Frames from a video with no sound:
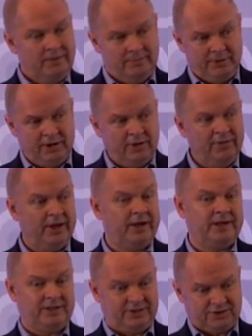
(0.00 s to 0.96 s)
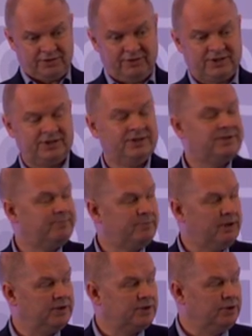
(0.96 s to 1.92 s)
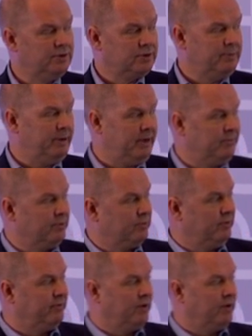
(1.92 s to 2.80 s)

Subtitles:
Beyond that, as Chris has talked about, we've